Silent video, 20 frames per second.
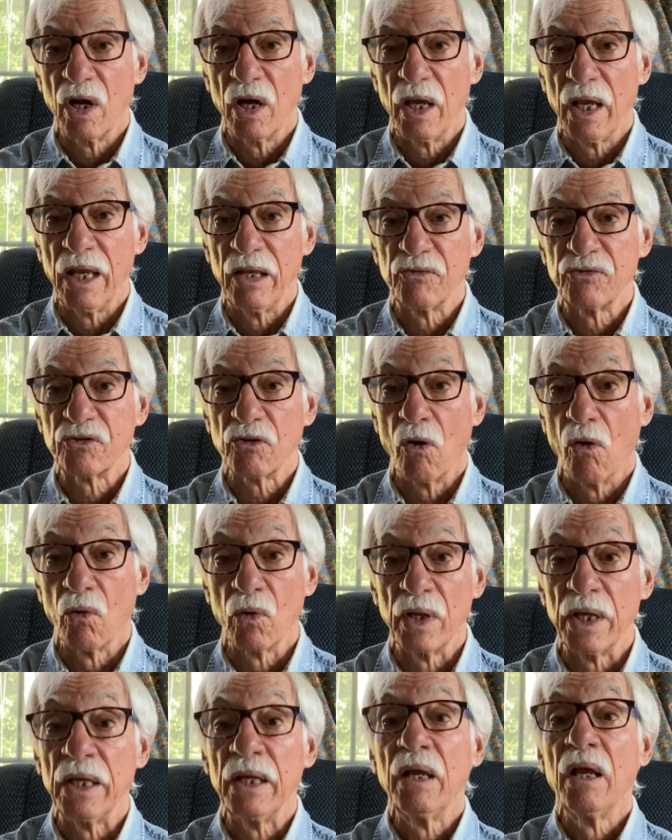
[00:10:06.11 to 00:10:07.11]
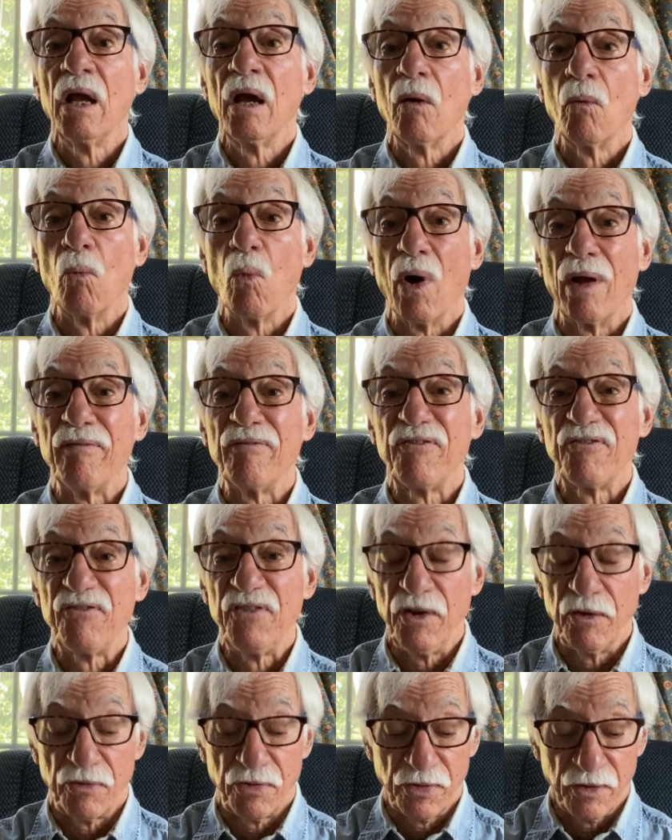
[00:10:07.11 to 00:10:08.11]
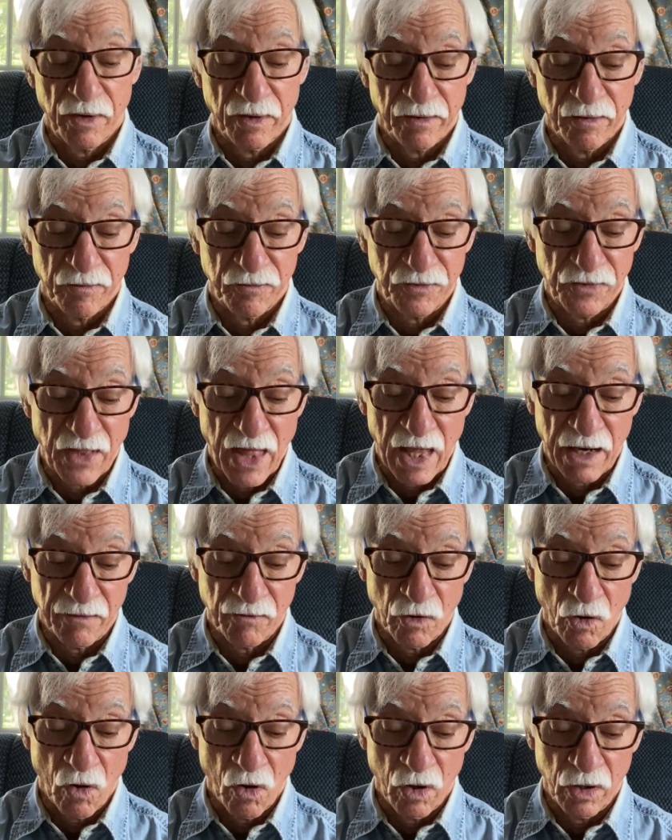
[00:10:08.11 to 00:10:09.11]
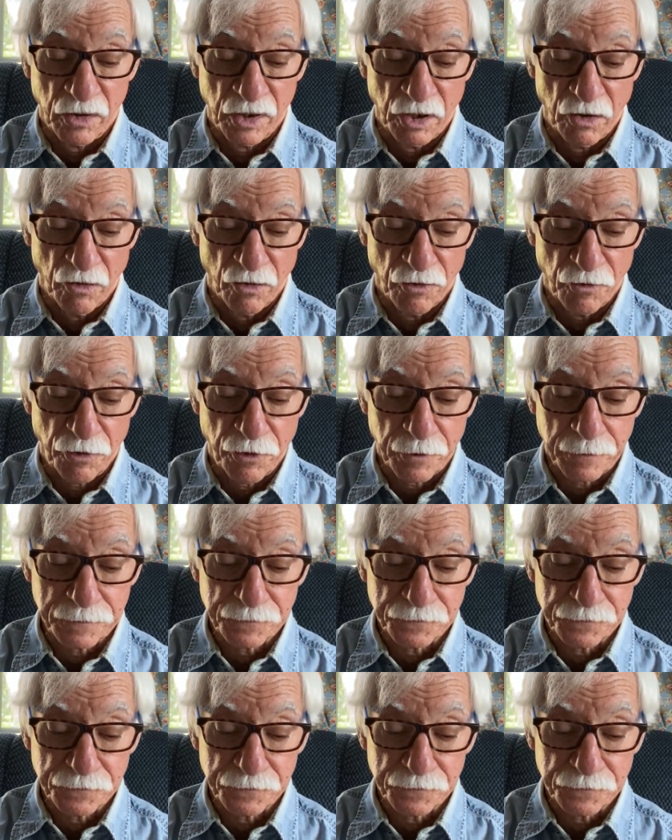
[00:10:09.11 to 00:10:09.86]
is only 1/5 of that on the Earth.